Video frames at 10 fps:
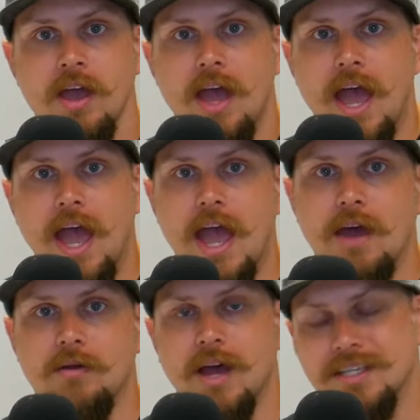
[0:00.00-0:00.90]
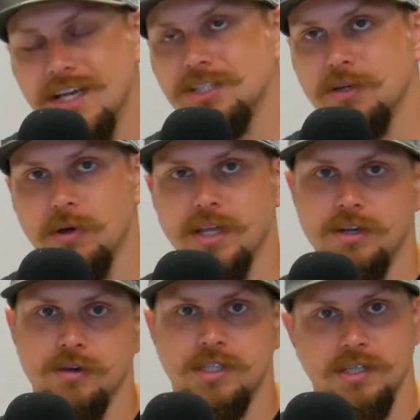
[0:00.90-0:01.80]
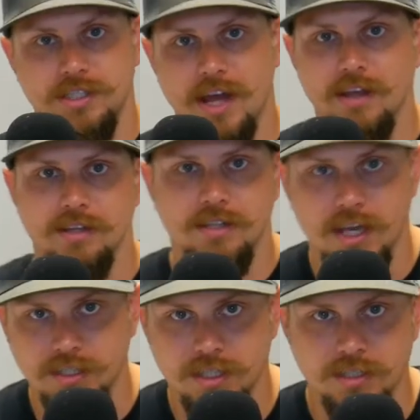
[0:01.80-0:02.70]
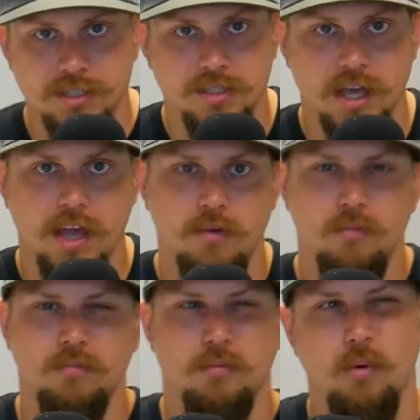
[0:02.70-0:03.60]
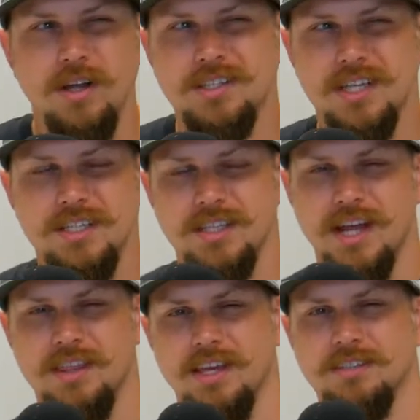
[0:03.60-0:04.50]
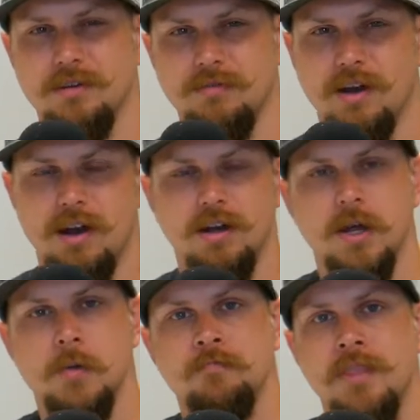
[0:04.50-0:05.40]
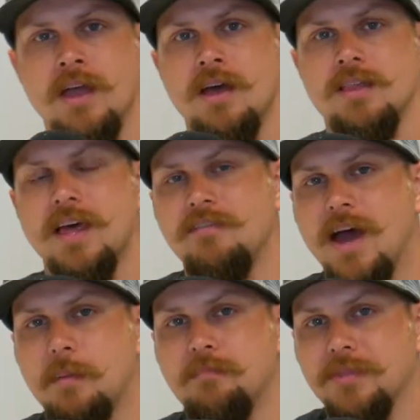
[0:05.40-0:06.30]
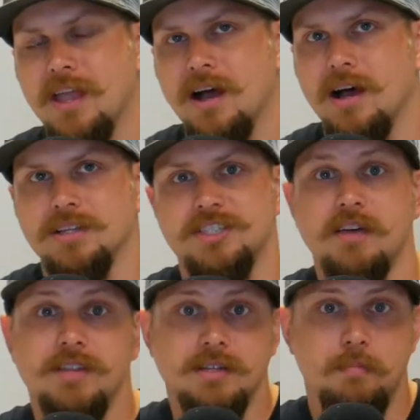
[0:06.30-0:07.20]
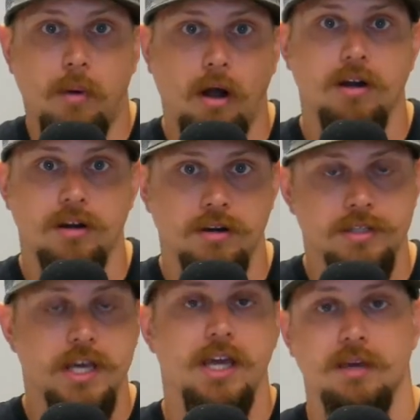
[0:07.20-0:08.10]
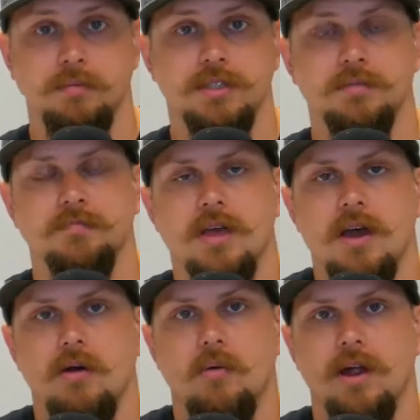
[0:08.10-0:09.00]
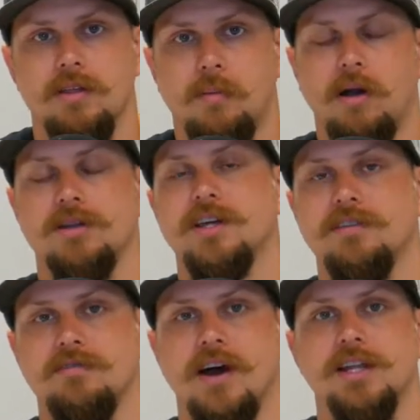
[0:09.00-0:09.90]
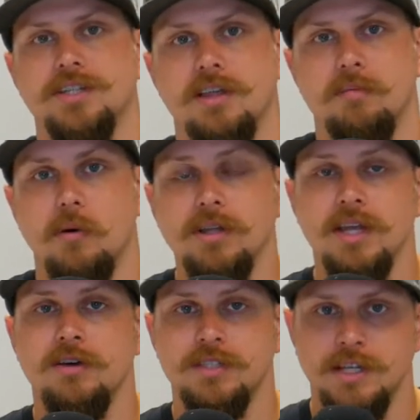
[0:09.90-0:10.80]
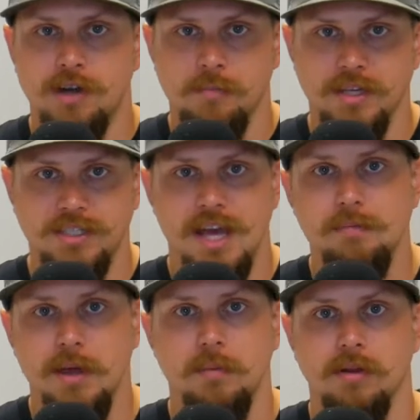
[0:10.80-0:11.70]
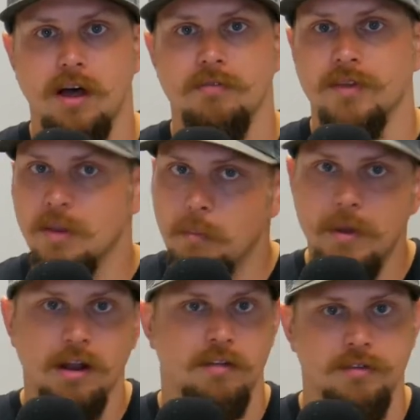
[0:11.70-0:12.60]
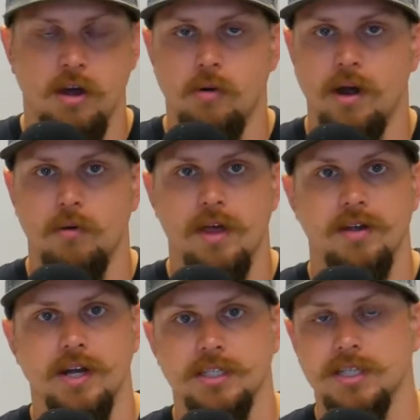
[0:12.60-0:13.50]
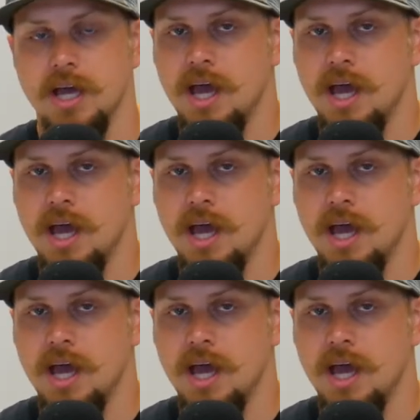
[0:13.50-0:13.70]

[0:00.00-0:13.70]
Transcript: and essentially what they do is there's 10 contestants in one season, I think, so far. They've had 7 partner teams where the partners have to find each other, but what they do is they drop these 10 people off in the middle of nowhere, whether it's